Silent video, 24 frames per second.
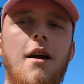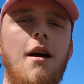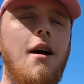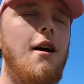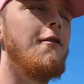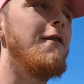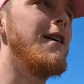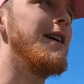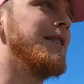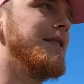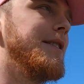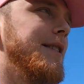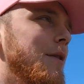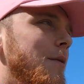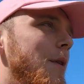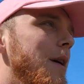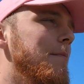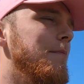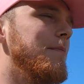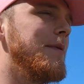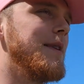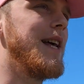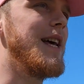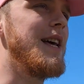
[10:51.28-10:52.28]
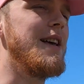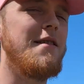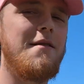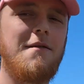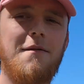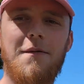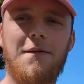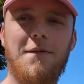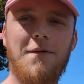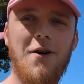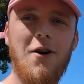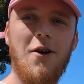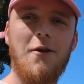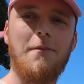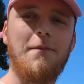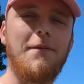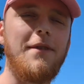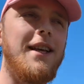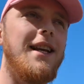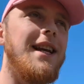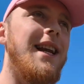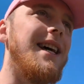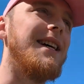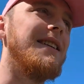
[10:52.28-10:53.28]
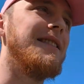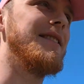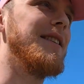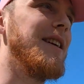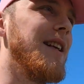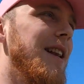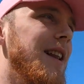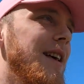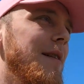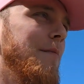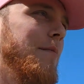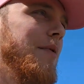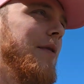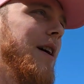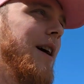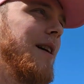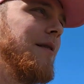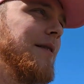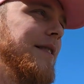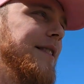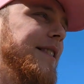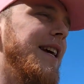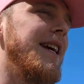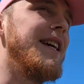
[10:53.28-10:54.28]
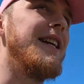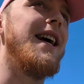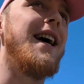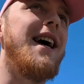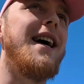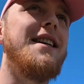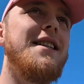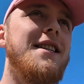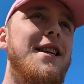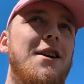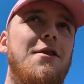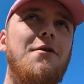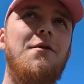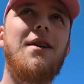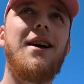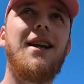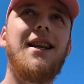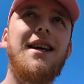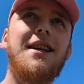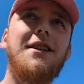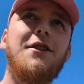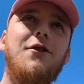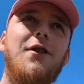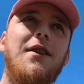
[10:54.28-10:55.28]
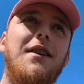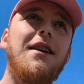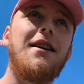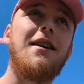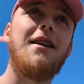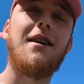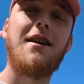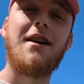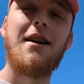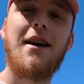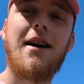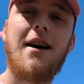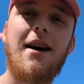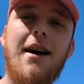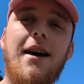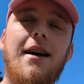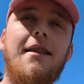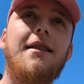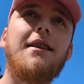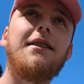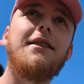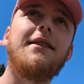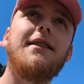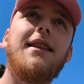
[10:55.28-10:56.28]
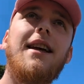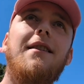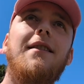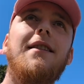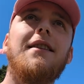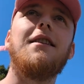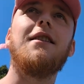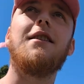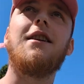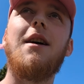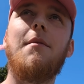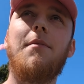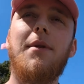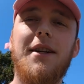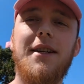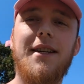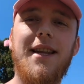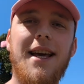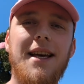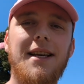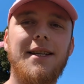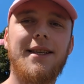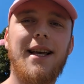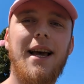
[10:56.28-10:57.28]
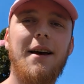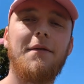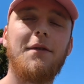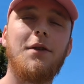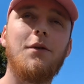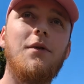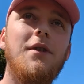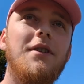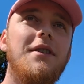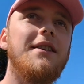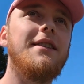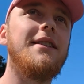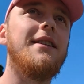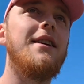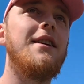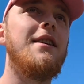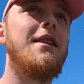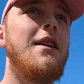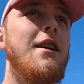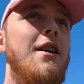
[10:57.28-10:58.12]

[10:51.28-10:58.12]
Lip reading: Alright, so update from the last clip. I was saying I had no electric. This is now like a couple of days afterwards.